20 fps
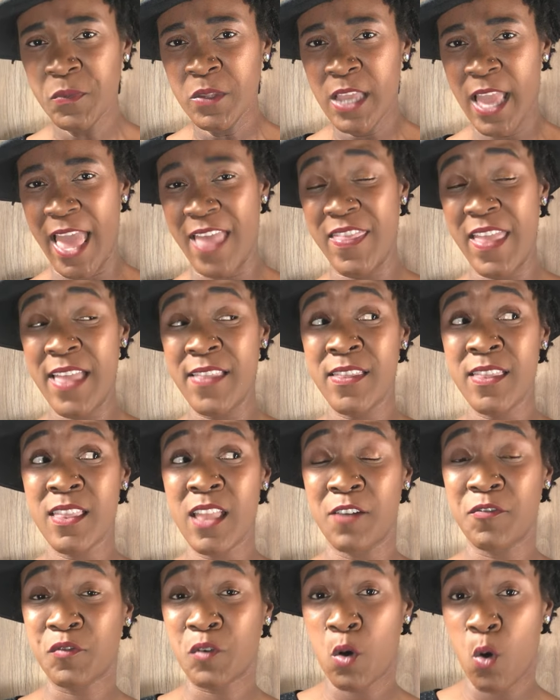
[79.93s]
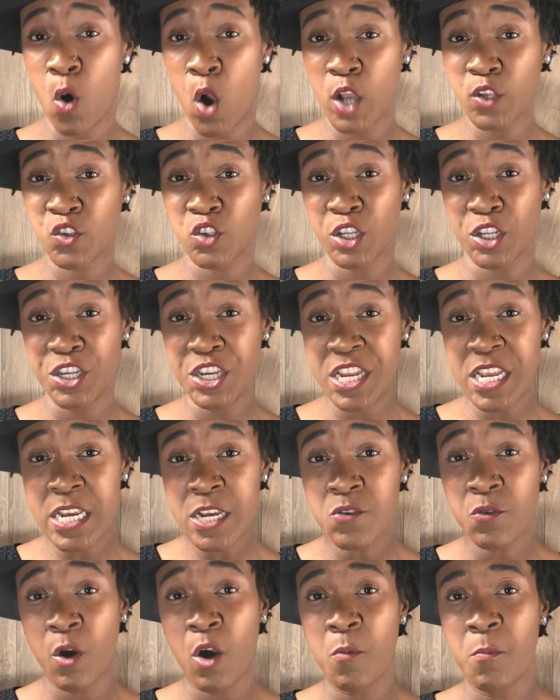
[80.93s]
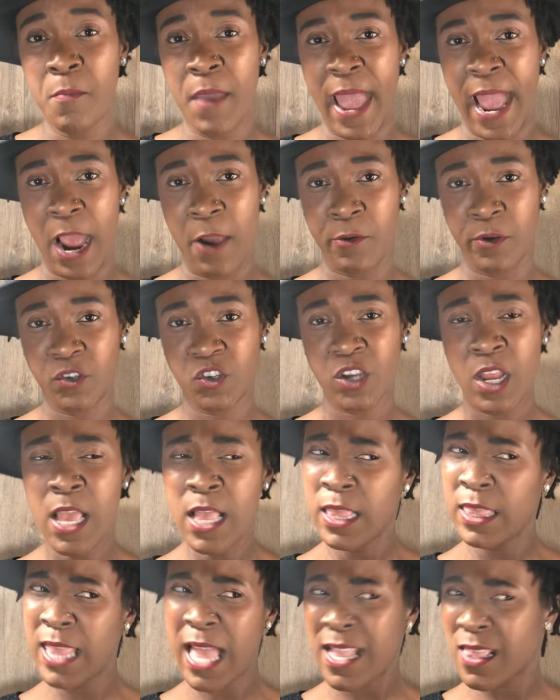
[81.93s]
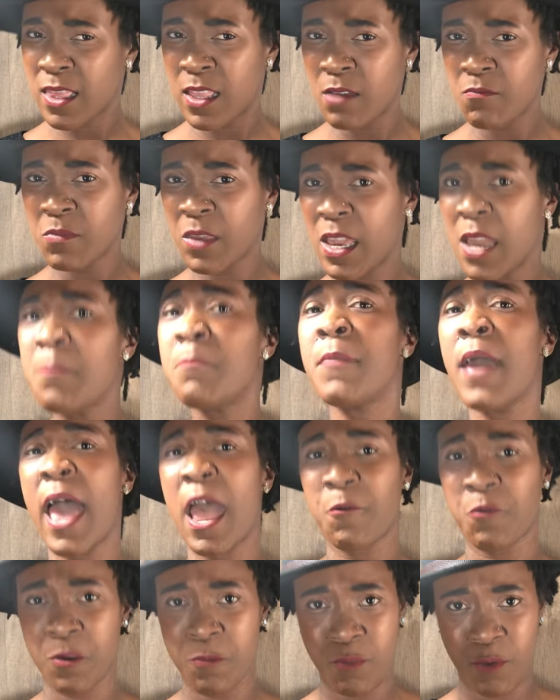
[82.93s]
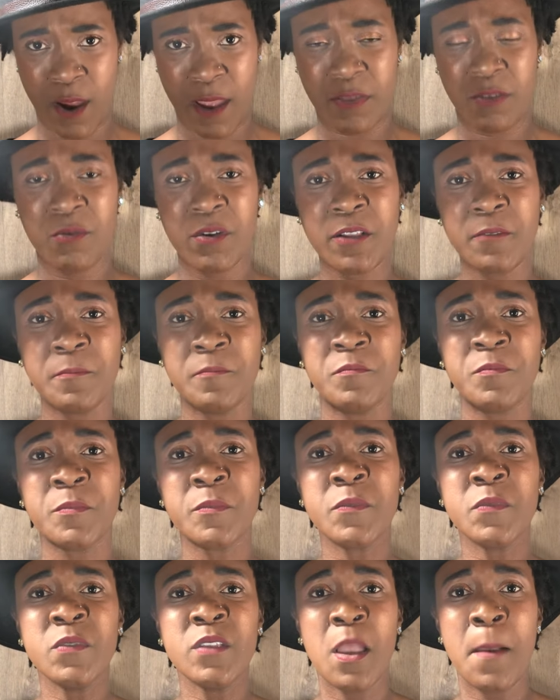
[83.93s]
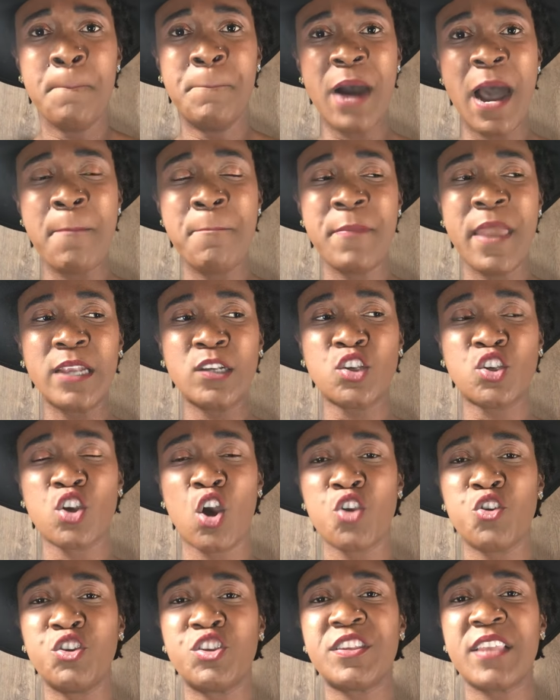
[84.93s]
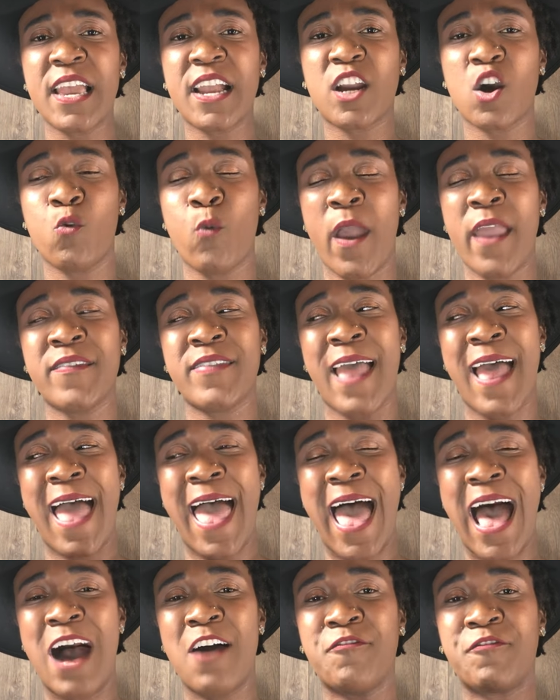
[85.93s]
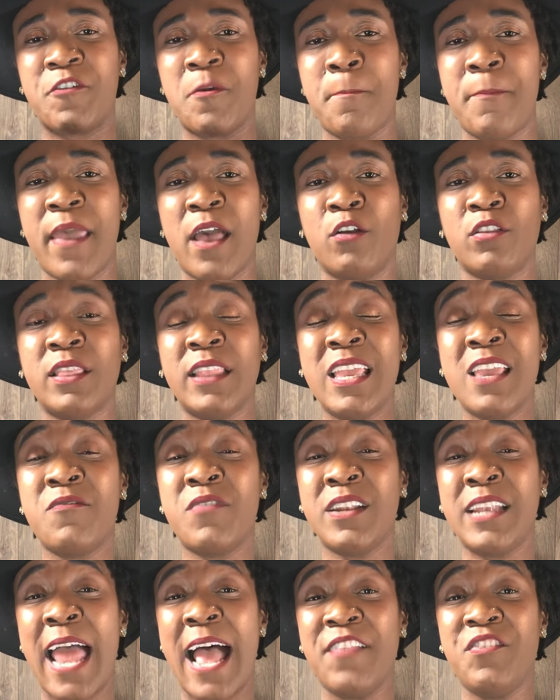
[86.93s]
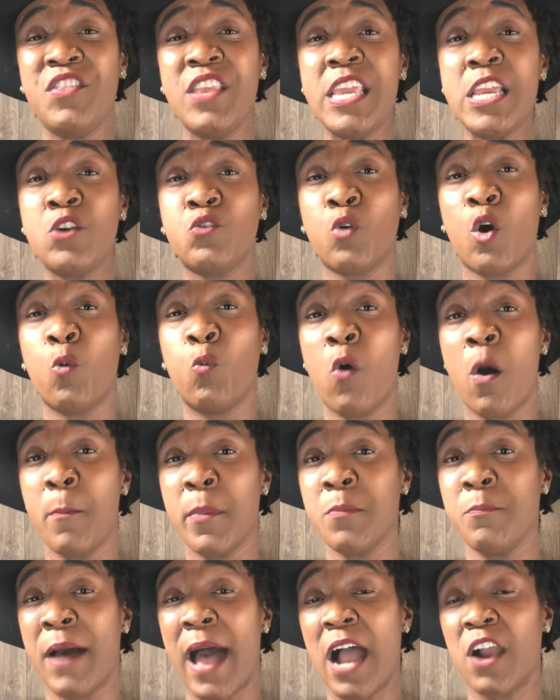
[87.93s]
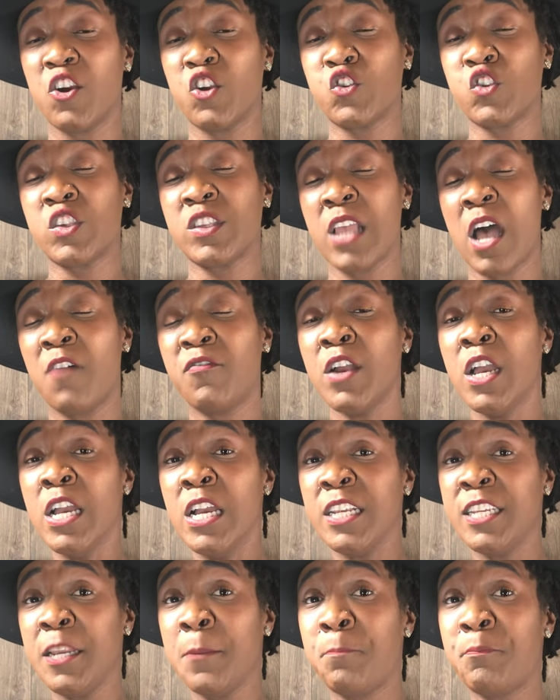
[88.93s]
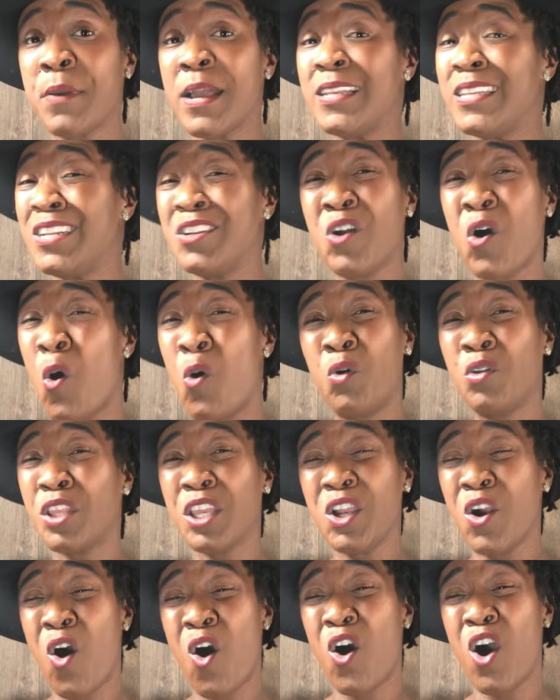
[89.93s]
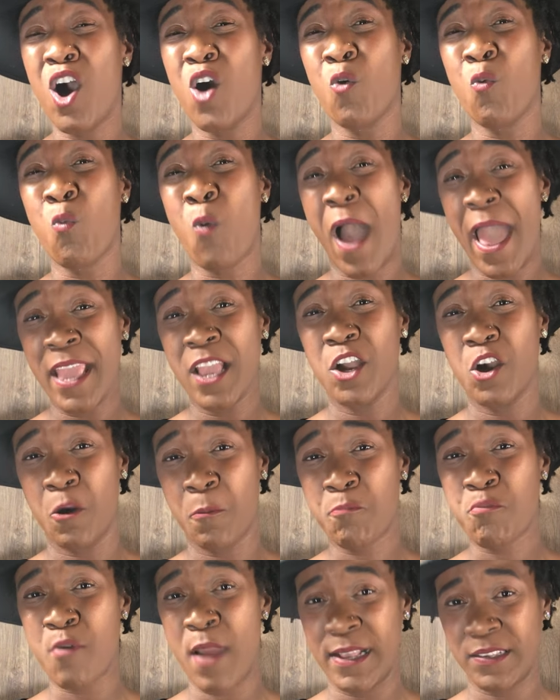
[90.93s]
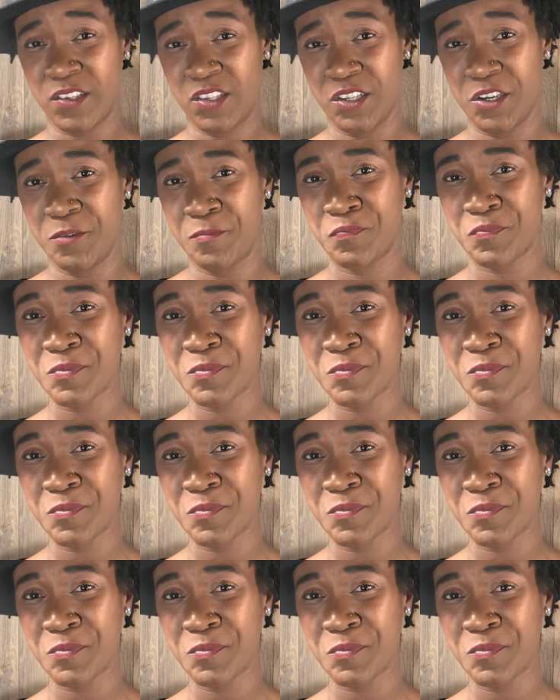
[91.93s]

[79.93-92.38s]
And then, of course, the Negro marriage. Let them get married, brethren. But make sure you take away that alpha male, leaving that Negro woman by herself, depending only on her white oppressor.